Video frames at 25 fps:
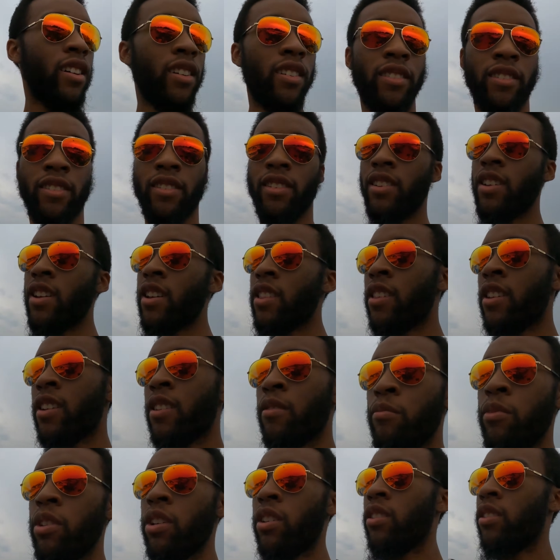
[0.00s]
right, I think
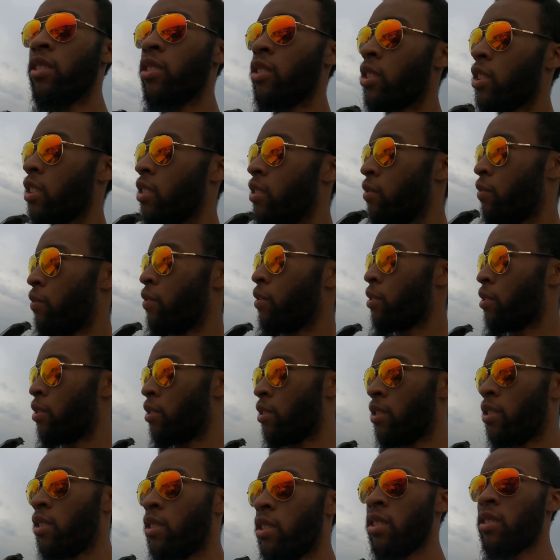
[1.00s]
I'm done looking
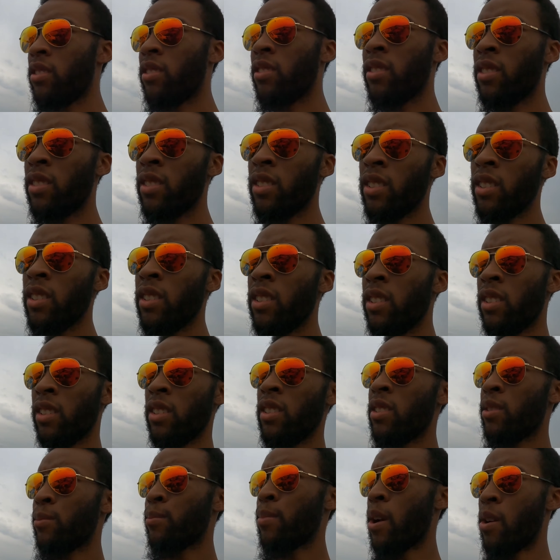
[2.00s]
for
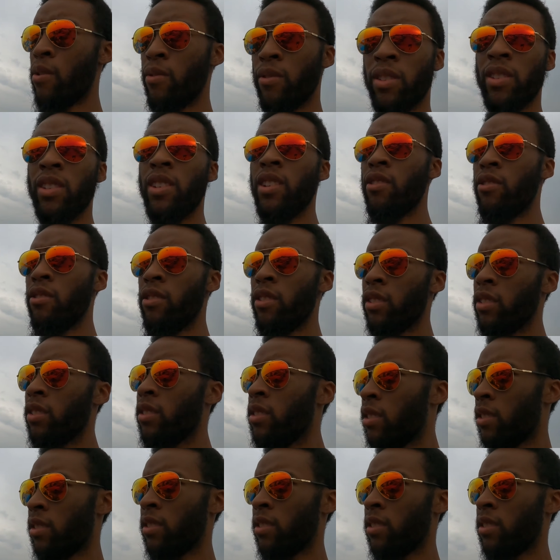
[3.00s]
power steering.